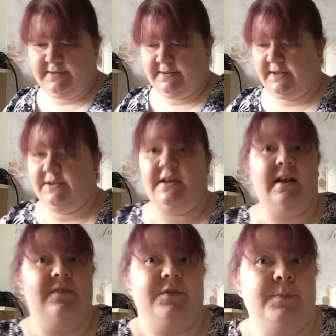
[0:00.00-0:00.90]
this again.
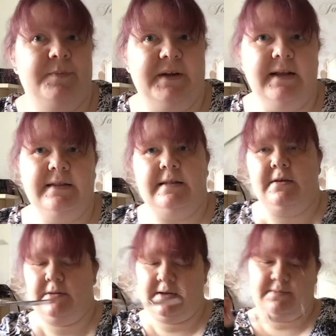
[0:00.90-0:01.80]
I have to put my glasses
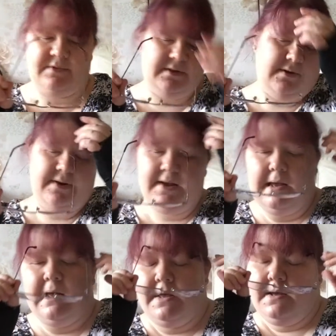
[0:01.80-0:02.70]
on, I'm sorry.
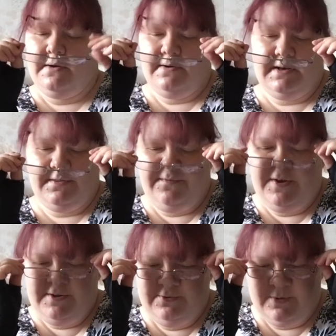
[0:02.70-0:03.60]
Right, the
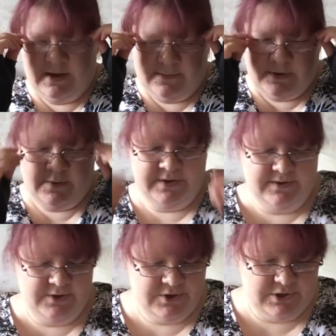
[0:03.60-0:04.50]
first one I'm going
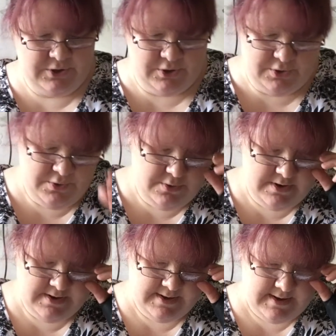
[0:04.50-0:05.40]
to do
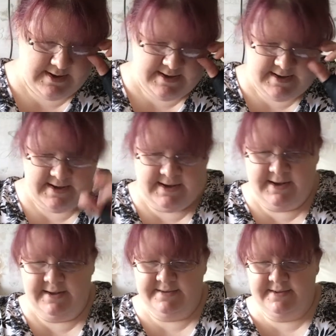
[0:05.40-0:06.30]

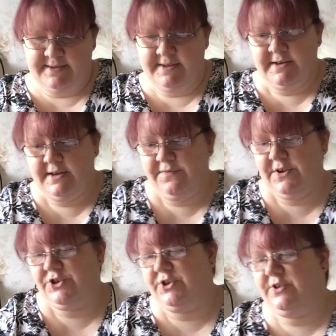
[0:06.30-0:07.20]
is Cindy
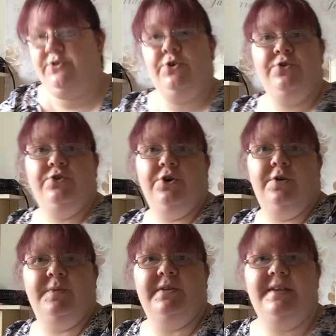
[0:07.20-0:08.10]
Fisher's
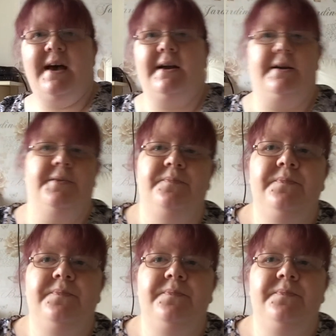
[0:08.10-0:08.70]
Unnormal tag.